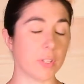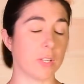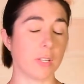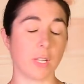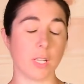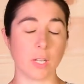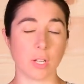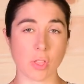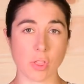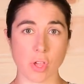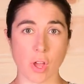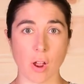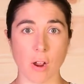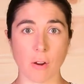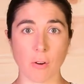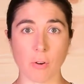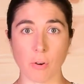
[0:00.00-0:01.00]
you need a
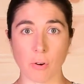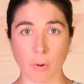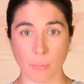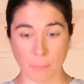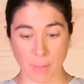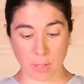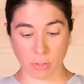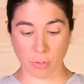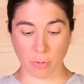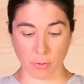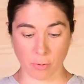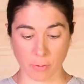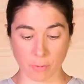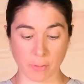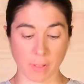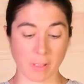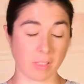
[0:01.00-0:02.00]
jar or a
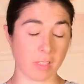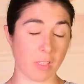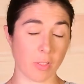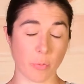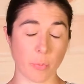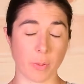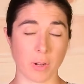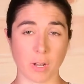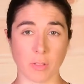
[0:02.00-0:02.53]
pitcher, like this one.